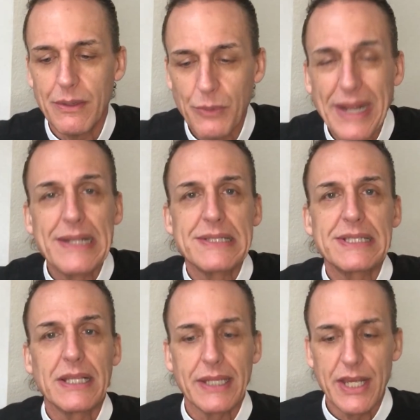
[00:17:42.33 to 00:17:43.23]

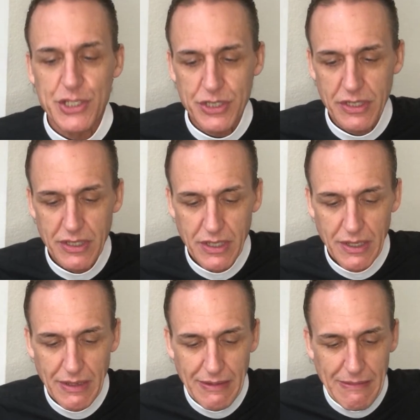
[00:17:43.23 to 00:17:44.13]
reconciliation.
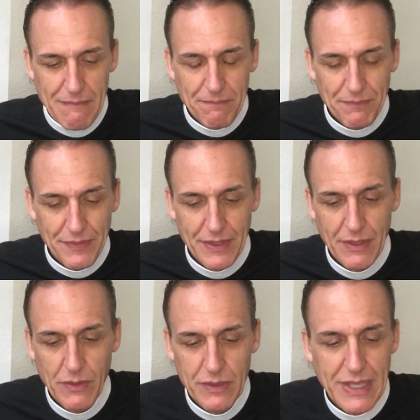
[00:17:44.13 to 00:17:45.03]

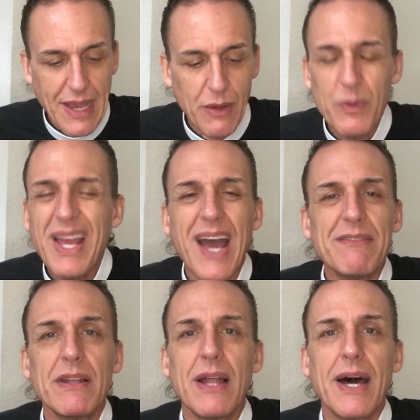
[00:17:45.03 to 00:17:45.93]
Yeah, we
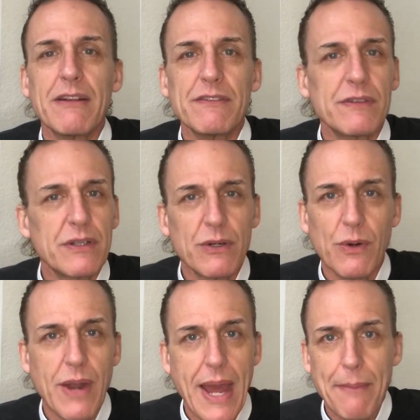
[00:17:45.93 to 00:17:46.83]
have a lot of
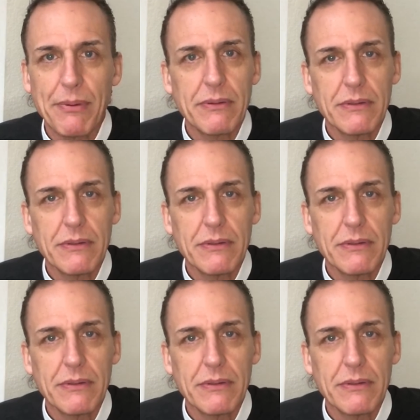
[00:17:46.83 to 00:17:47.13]
crap.